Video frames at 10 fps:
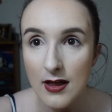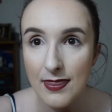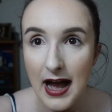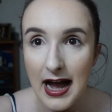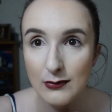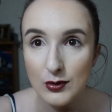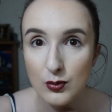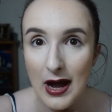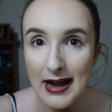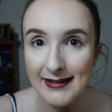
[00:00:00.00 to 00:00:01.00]
that I would
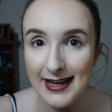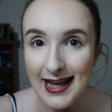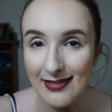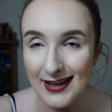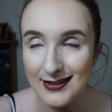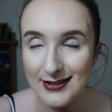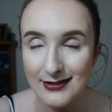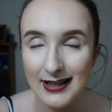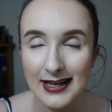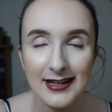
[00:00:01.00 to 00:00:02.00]
wear it again like
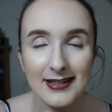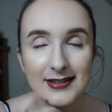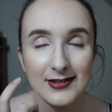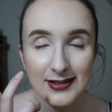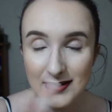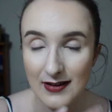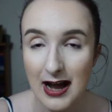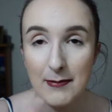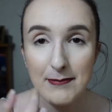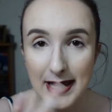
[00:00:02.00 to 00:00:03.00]
2 layers just because of
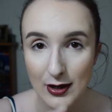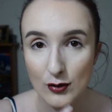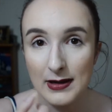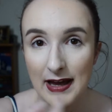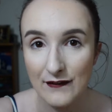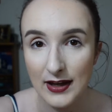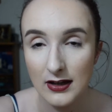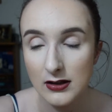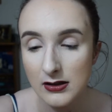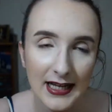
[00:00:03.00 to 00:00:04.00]
how makeupy I
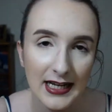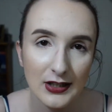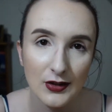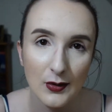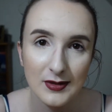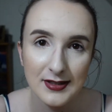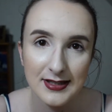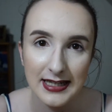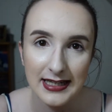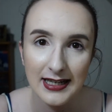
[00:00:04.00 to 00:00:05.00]
feel. I don't know, we'll
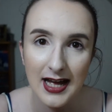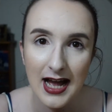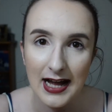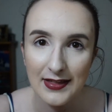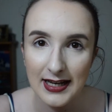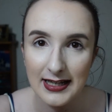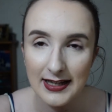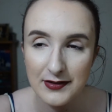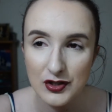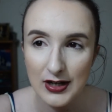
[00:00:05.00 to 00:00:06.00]
see. I think I'd
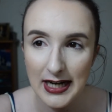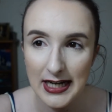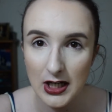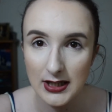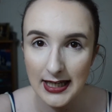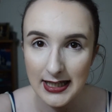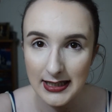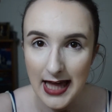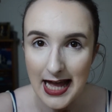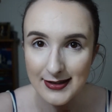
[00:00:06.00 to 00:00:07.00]
have to try it on like a
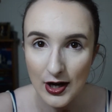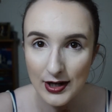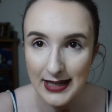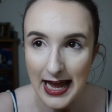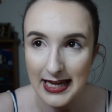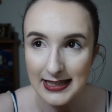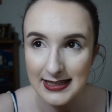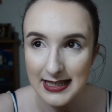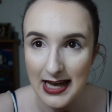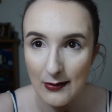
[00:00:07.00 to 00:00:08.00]
less hot day and
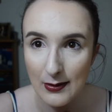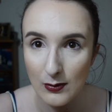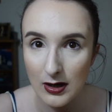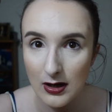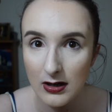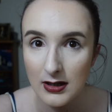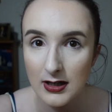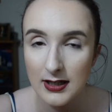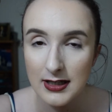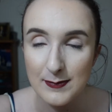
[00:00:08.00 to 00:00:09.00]
see how it wore,
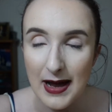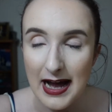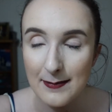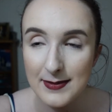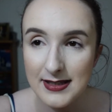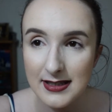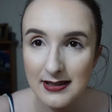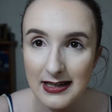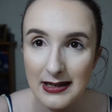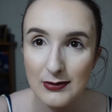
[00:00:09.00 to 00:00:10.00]
because perhaps
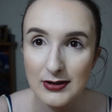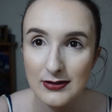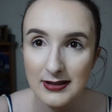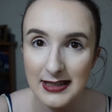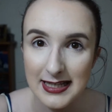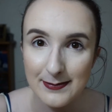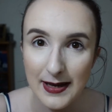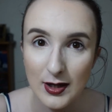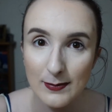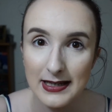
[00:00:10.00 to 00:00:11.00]
it would look less
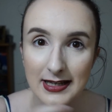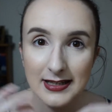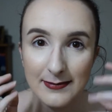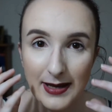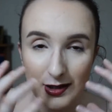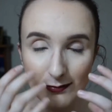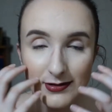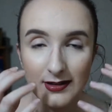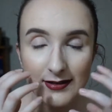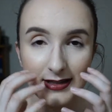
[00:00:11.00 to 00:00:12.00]
makeupy because the makeup's
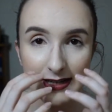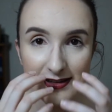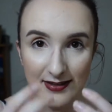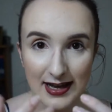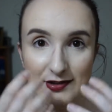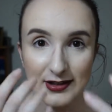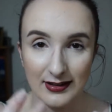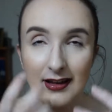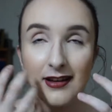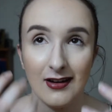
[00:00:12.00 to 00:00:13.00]
not sitting on there trying to
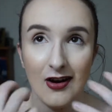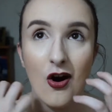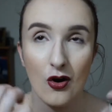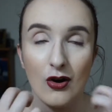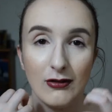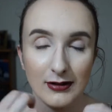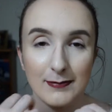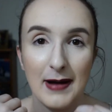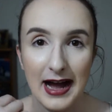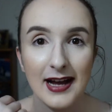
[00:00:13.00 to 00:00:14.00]
like
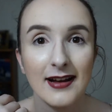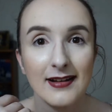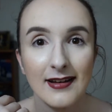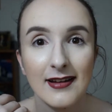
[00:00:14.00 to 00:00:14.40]
hold back